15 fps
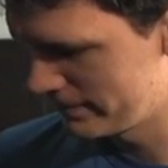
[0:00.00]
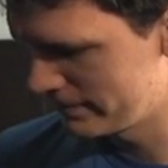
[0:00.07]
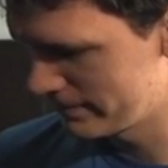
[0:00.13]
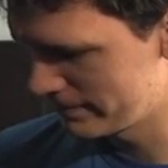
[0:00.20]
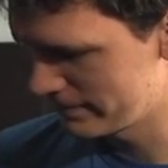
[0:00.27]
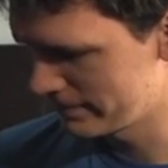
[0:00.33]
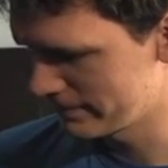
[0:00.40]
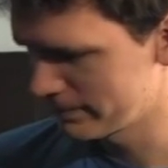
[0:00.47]

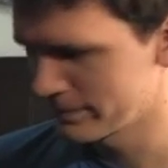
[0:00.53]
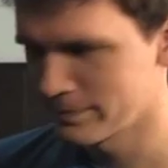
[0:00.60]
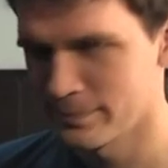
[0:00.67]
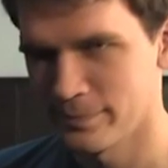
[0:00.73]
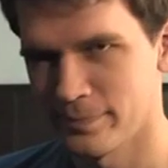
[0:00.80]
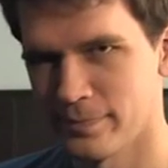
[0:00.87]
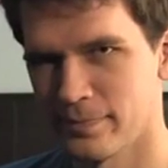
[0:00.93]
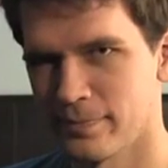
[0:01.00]

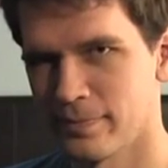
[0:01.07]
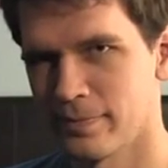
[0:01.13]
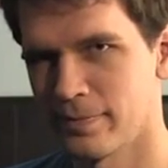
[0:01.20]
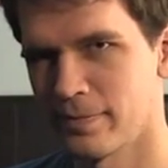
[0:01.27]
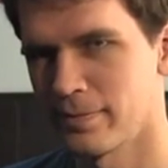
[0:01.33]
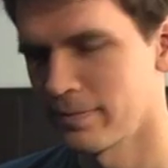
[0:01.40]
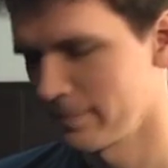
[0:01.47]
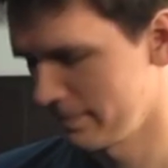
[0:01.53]

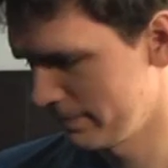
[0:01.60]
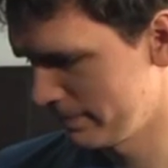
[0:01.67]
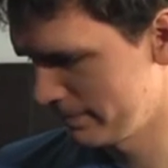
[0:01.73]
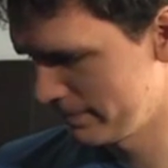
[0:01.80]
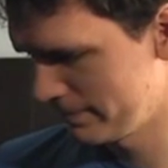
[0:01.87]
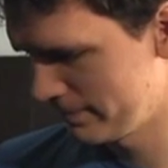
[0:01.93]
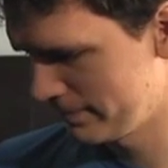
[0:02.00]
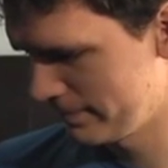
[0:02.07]

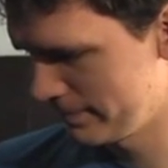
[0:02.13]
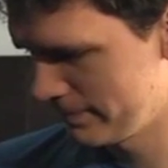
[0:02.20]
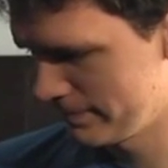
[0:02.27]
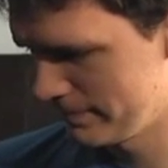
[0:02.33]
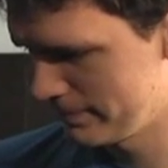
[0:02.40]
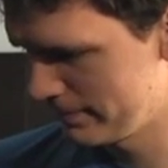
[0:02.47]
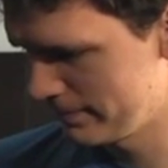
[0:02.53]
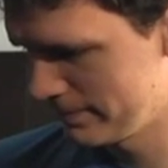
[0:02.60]

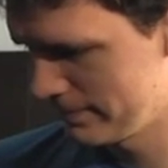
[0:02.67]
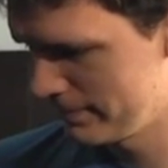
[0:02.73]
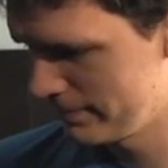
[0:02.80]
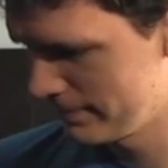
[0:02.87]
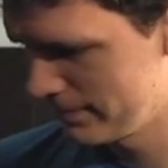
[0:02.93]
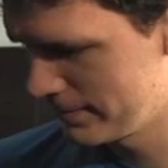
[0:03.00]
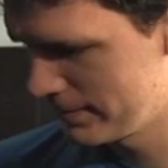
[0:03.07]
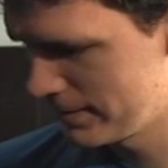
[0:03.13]

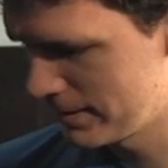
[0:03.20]
(no one is talking)